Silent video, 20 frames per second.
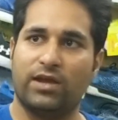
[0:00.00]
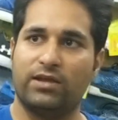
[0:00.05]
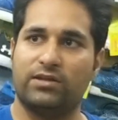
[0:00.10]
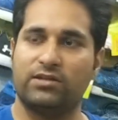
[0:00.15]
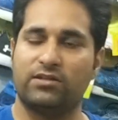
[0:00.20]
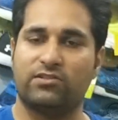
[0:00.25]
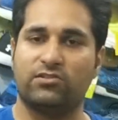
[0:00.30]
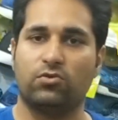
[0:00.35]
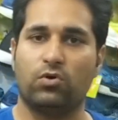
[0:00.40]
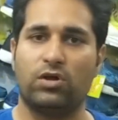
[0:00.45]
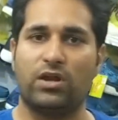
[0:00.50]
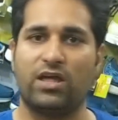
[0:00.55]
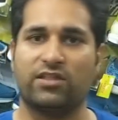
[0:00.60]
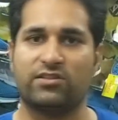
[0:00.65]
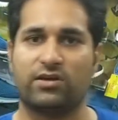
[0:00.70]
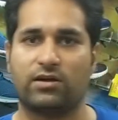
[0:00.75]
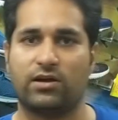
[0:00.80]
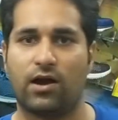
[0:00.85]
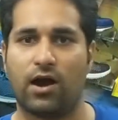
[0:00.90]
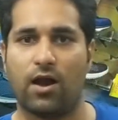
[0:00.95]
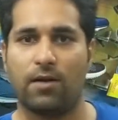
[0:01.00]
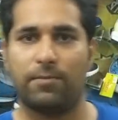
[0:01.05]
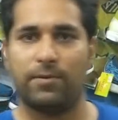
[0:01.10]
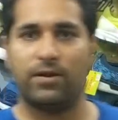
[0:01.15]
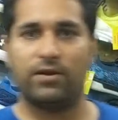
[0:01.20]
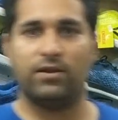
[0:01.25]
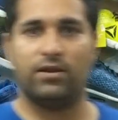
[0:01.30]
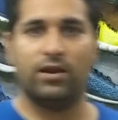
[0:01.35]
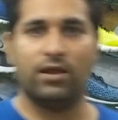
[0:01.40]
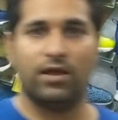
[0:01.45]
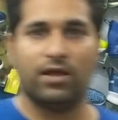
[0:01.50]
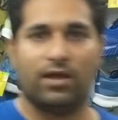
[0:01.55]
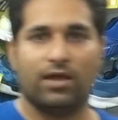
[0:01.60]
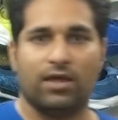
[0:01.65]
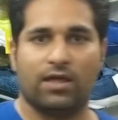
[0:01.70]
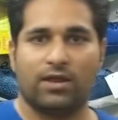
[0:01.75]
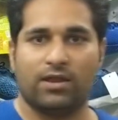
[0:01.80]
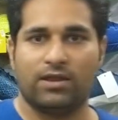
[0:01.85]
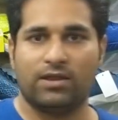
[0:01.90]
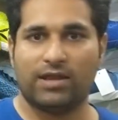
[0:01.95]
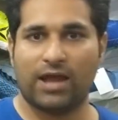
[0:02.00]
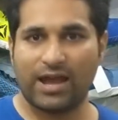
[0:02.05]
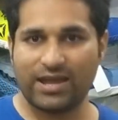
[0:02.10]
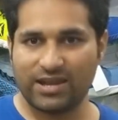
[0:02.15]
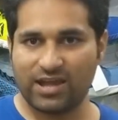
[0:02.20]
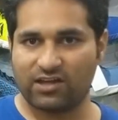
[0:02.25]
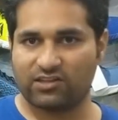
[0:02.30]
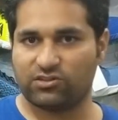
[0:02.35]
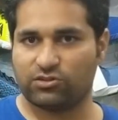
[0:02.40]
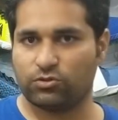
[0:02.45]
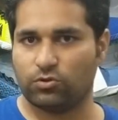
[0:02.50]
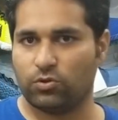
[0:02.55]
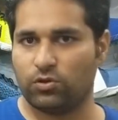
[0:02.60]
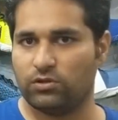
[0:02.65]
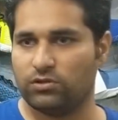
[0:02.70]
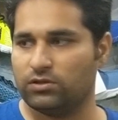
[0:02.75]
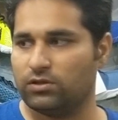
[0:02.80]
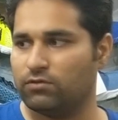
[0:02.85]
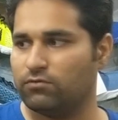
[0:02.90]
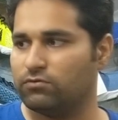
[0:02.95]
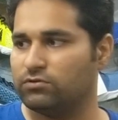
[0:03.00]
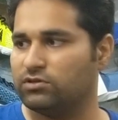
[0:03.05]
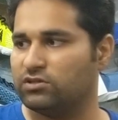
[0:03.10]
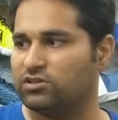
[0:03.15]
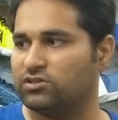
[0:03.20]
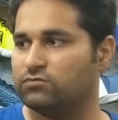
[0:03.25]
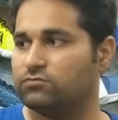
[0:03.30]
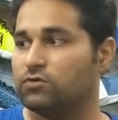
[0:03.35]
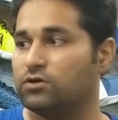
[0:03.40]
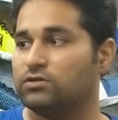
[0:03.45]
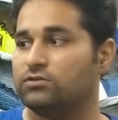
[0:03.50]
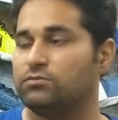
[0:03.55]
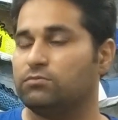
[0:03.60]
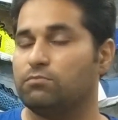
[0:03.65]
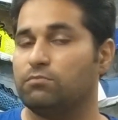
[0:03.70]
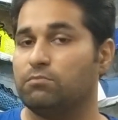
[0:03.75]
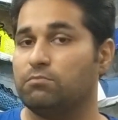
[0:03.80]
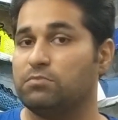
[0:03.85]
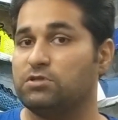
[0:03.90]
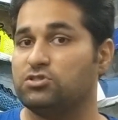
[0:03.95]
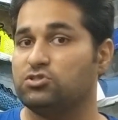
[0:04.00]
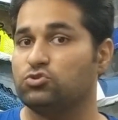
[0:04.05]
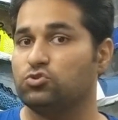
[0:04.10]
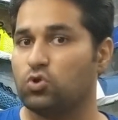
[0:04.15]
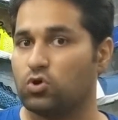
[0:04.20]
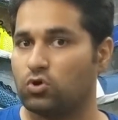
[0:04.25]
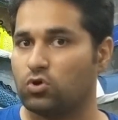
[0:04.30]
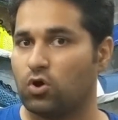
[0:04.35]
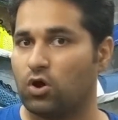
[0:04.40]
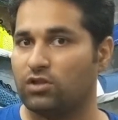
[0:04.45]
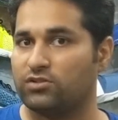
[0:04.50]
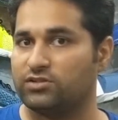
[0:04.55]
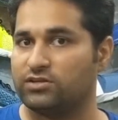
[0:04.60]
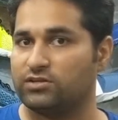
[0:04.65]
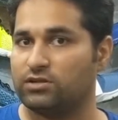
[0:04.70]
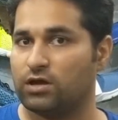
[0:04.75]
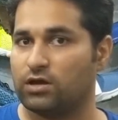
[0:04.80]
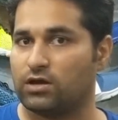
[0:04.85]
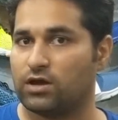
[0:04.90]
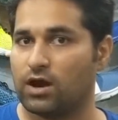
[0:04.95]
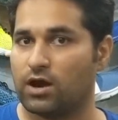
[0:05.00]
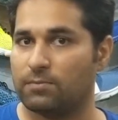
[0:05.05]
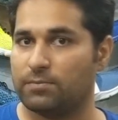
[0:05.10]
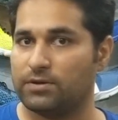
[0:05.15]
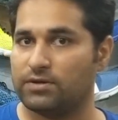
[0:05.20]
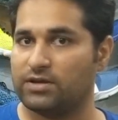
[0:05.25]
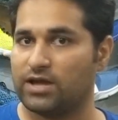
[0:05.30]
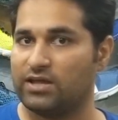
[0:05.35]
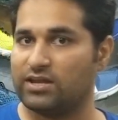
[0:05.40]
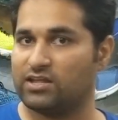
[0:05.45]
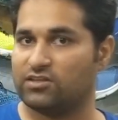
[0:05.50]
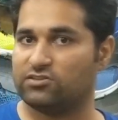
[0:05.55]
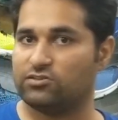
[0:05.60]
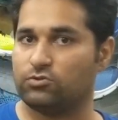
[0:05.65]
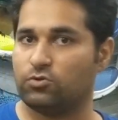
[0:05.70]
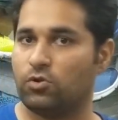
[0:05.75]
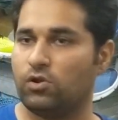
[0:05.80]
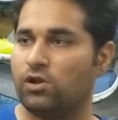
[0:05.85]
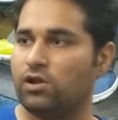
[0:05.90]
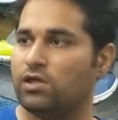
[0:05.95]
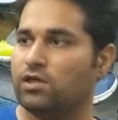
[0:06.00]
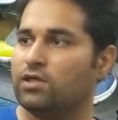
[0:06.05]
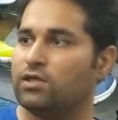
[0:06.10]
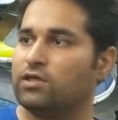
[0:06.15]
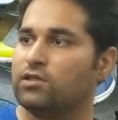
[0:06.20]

It is known as a carbon 9X sole. This is what Mizuno calls it, a carbon 9X sole.